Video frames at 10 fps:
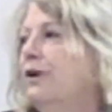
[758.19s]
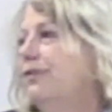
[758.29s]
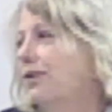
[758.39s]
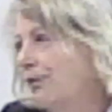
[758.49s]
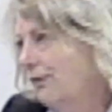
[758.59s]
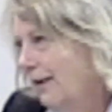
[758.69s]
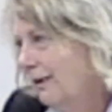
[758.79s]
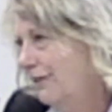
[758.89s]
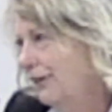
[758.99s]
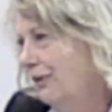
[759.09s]
Susan,
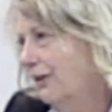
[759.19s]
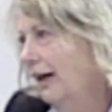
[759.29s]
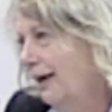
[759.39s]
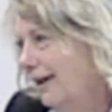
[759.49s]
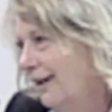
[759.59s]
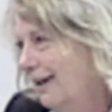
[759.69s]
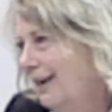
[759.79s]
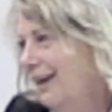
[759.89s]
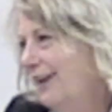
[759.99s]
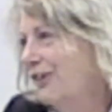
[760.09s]
thank you for your care
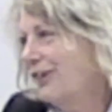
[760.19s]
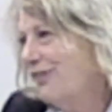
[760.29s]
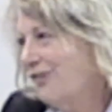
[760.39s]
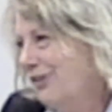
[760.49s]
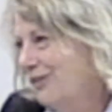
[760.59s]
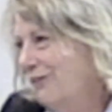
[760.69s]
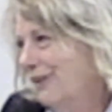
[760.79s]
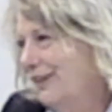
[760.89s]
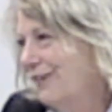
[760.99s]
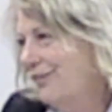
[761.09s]
and your concern for
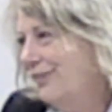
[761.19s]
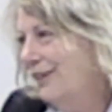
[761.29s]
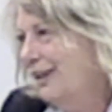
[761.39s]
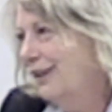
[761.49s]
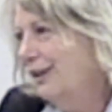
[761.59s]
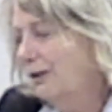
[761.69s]
this, and